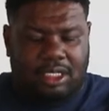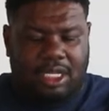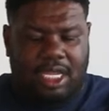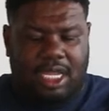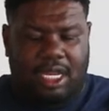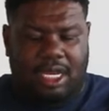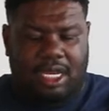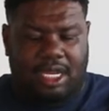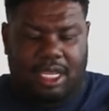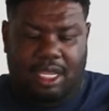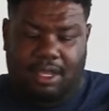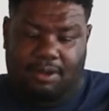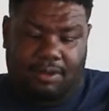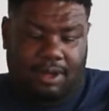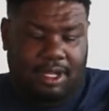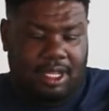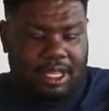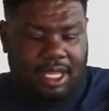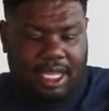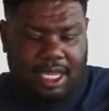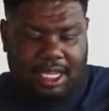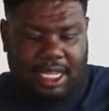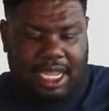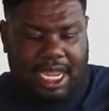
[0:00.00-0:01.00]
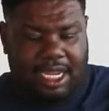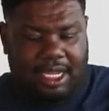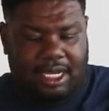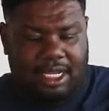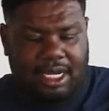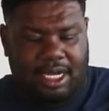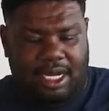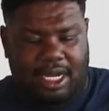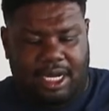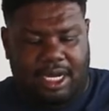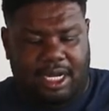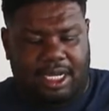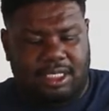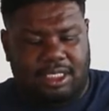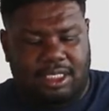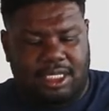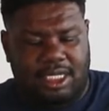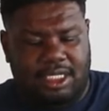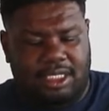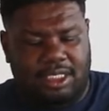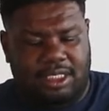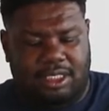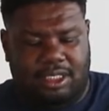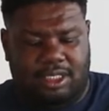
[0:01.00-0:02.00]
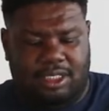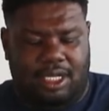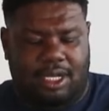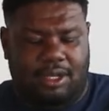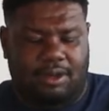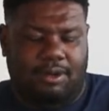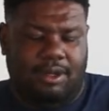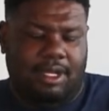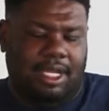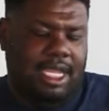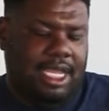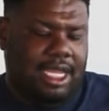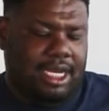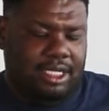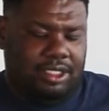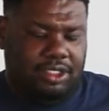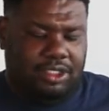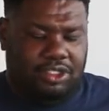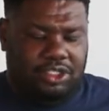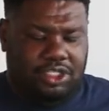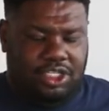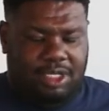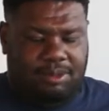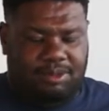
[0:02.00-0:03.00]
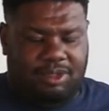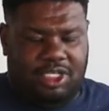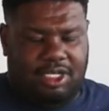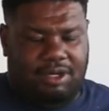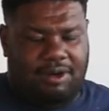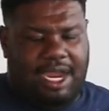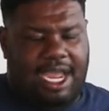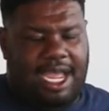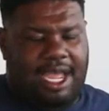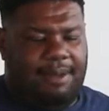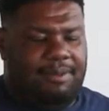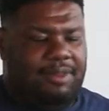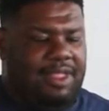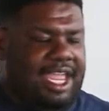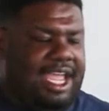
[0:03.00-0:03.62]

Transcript: and it was exactly 99 cents. So it is cheap to grab.